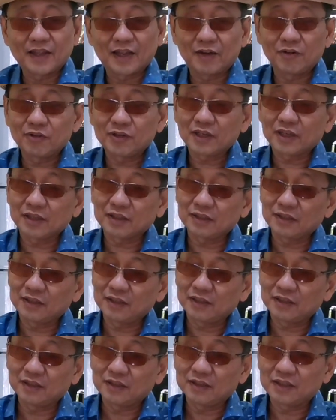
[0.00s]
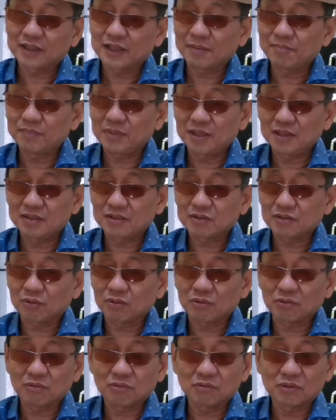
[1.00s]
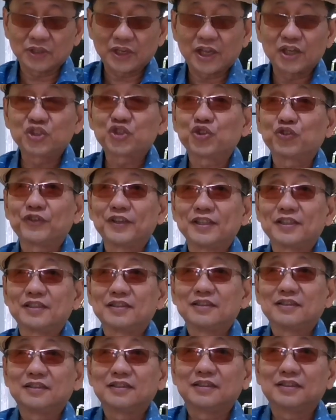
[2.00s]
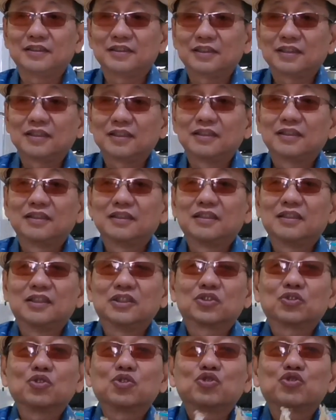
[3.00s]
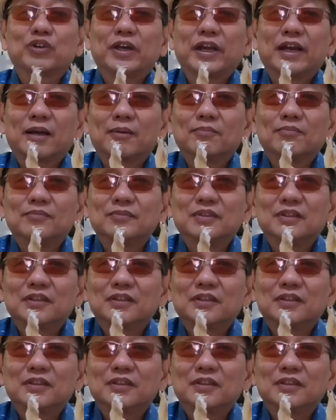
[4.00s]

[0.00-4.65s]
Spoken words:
And look at the Ikan Bilis or the anchovies. You see, it's all dried up.